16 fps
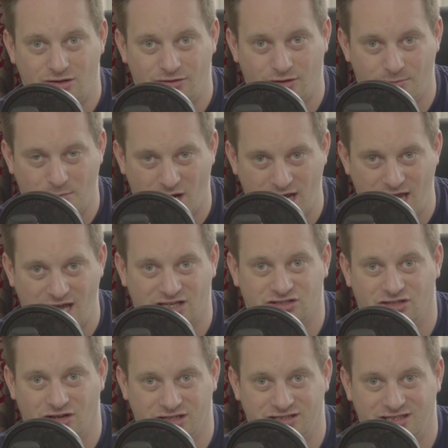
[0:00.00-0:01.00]
than my
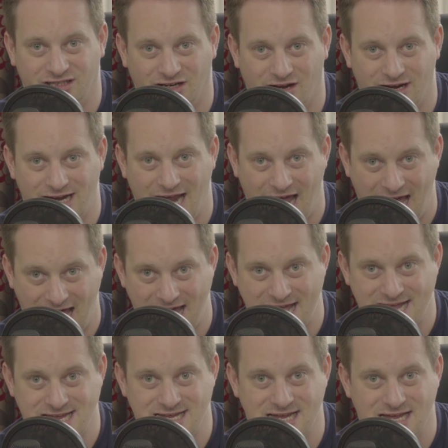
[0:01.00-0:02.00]

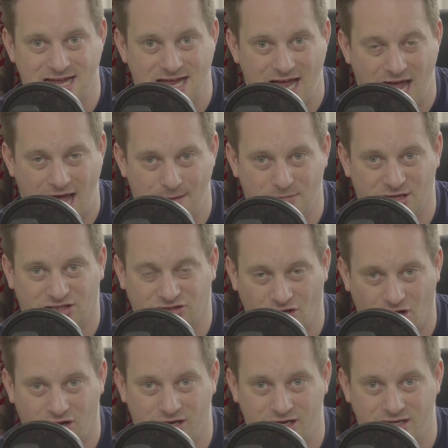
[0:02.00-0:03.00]
X99A
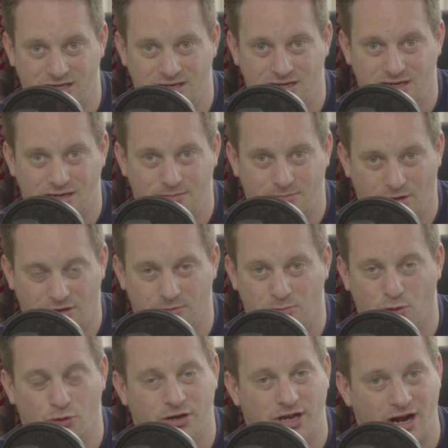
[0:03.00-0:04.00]
MSI
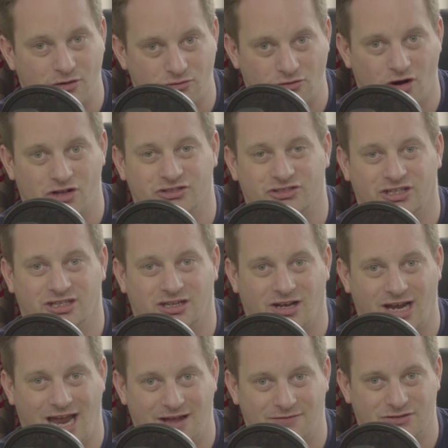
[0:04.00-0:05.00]
motherboard. Now, granted,
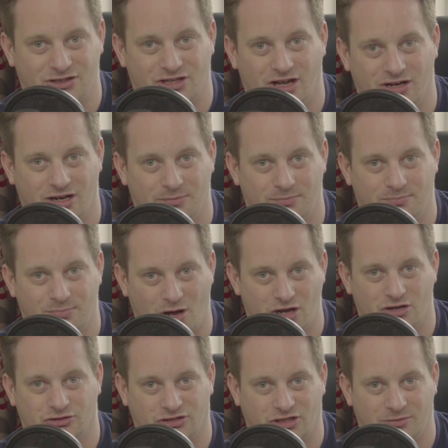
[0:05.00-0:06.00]
I haven't done a
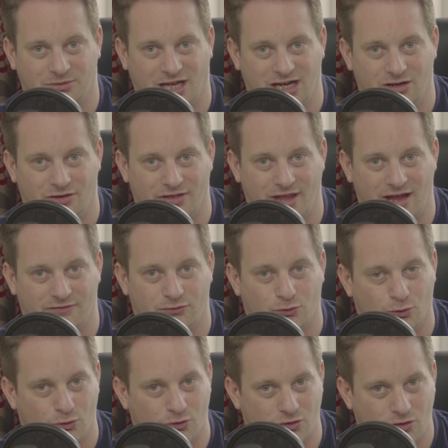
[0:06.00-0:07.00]
BIOS update on that
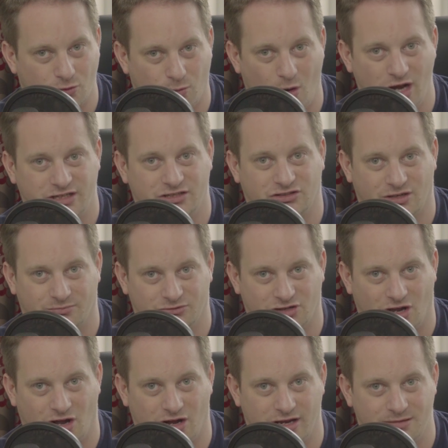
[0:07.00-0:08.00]
for quite some
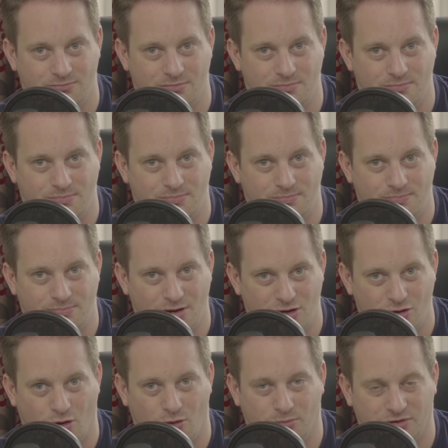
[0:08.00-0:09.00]
time,
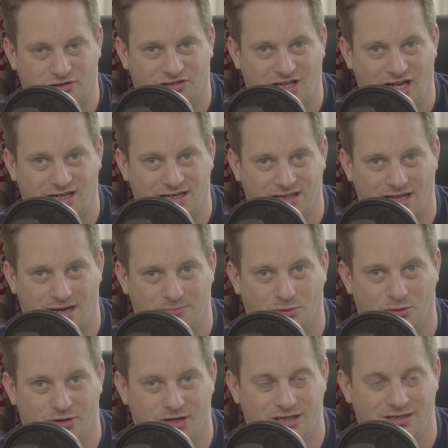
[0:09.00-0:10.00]
but notwithstanding that
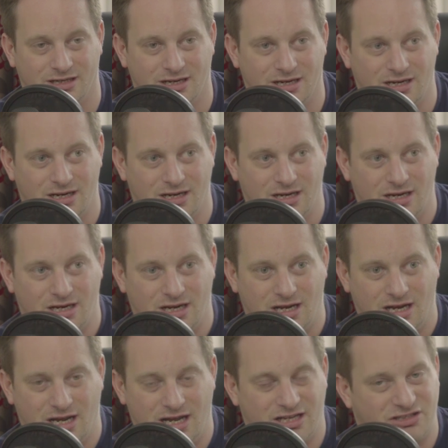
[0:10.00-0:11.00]
point,
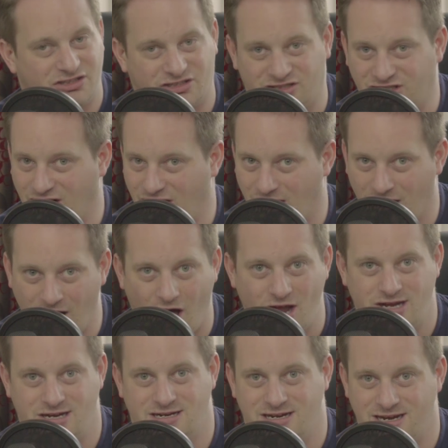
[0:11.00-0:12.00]
it's
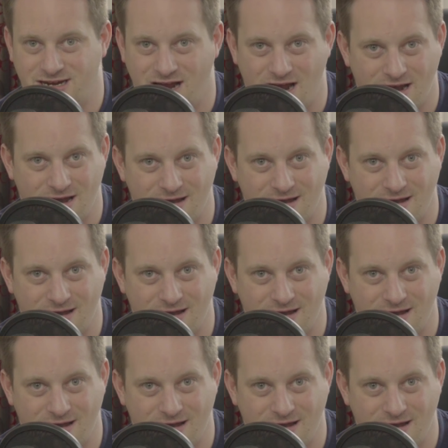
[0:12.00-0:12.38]
lightning